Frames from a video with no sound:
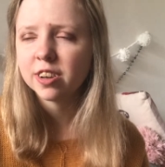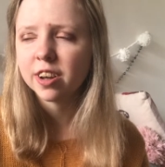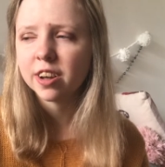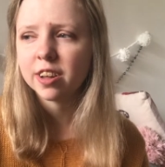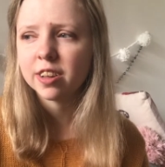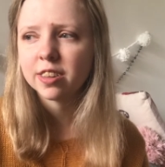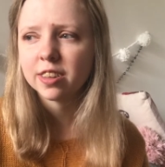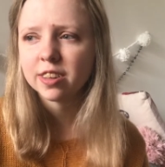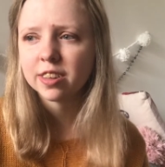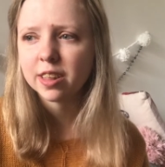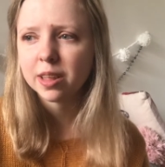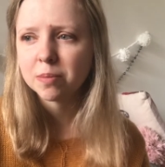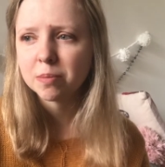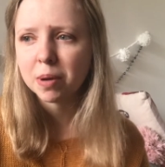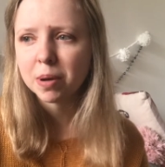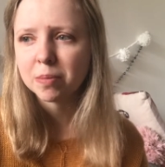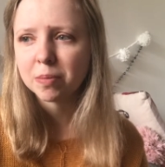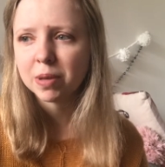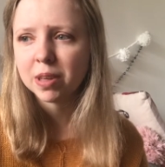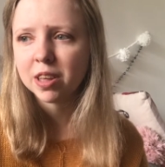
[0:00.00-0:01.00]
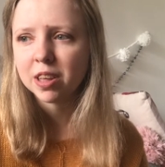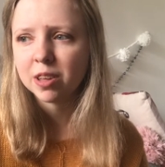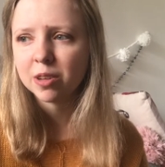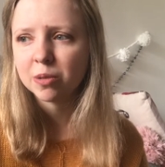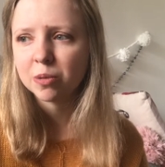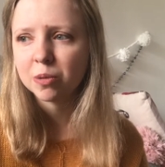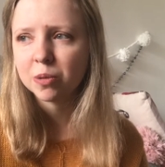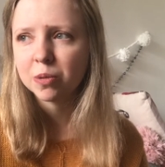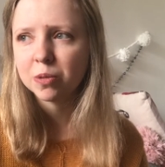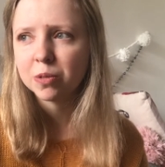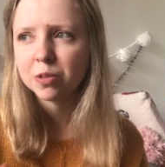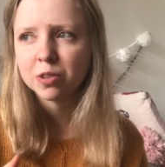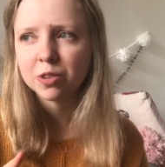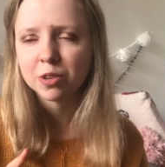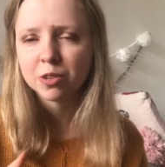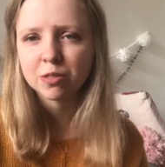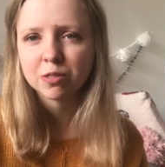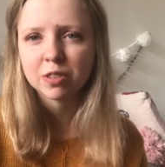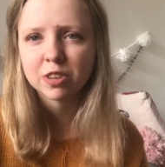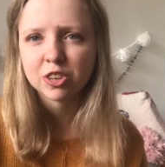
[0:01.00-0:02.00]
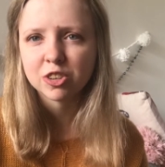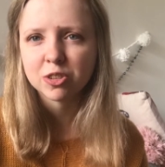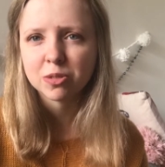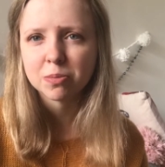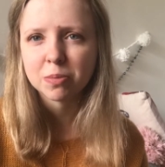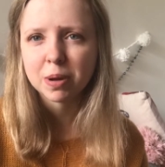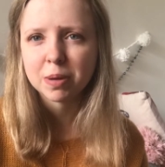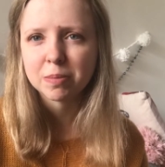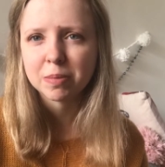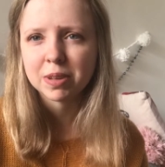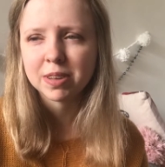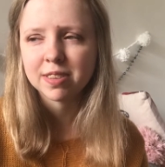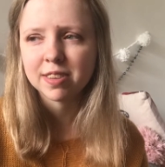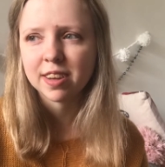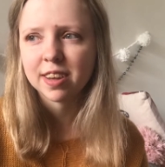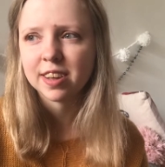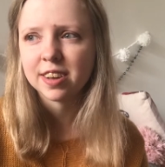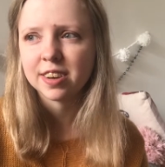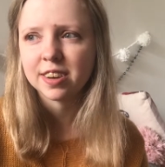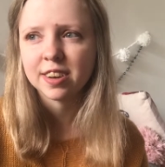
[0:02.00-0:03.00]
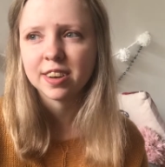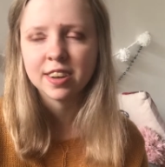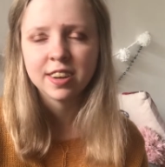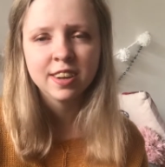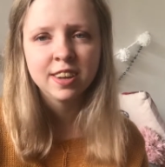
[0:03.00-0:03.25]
I think they might be equal. Non-fiction might be 10.